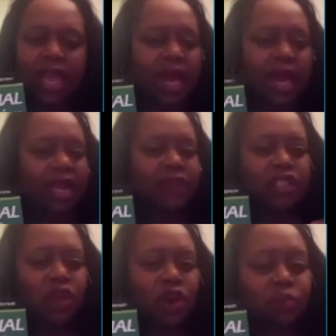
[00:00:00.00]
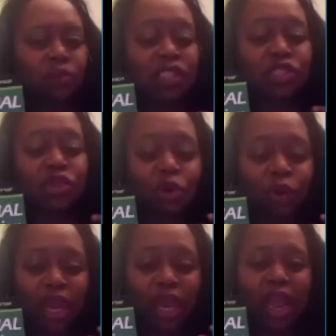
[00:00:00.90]
And I even told my
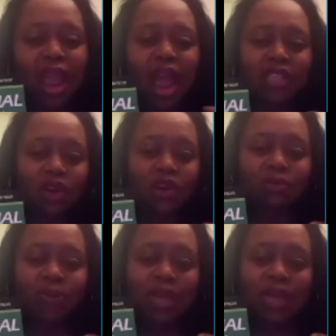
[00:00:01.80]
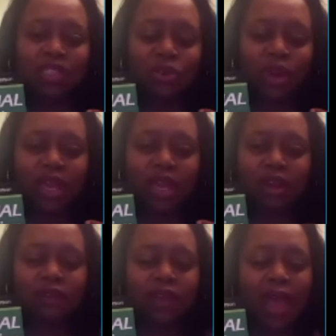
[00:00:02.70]
story. I told my story
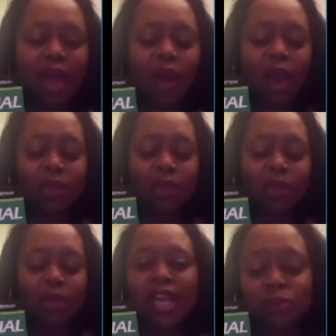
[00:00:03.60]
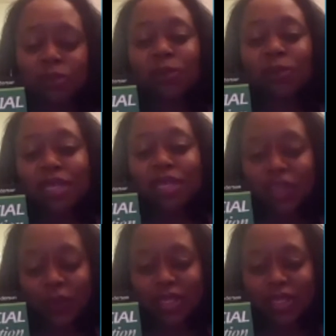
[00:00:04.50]
of how I was financially
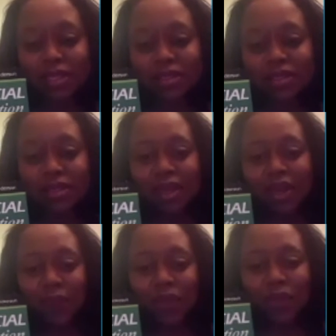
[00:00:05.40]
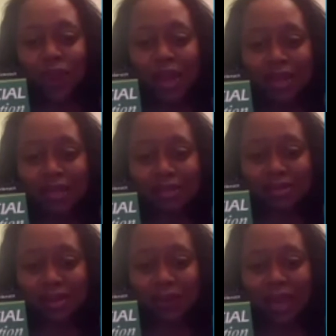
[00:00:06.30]
promiscuous with credit.
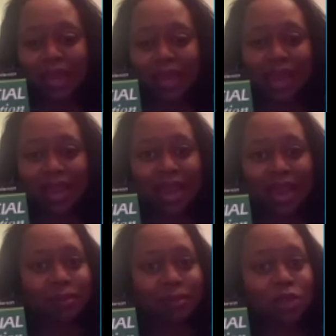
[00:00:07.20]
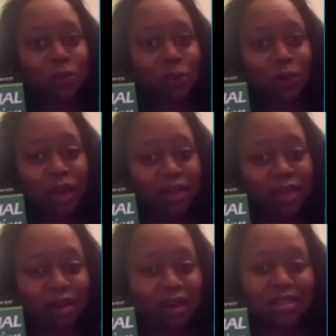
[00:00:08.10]
Okay, I had multiple credit
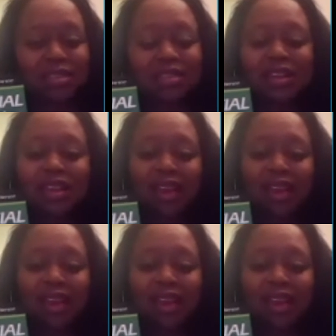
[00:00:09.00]
cards.